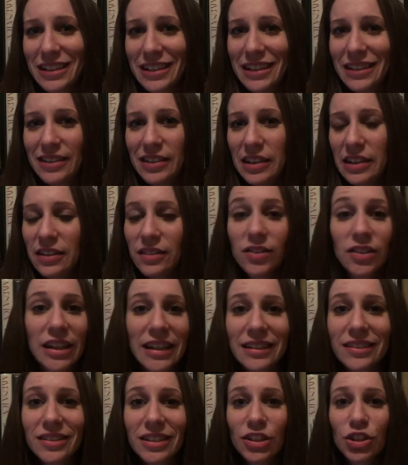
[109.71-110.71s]
he sees
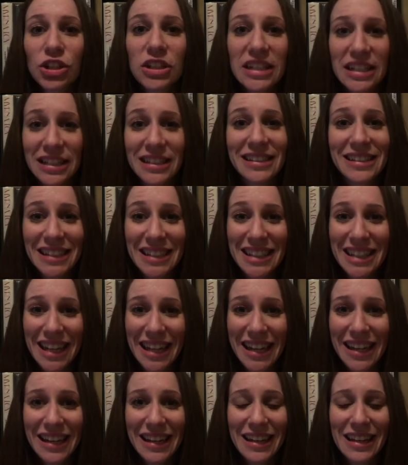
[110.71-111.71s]
like such an innocent
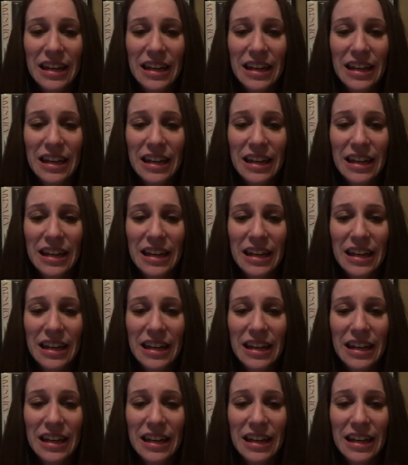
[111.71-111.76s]
kid.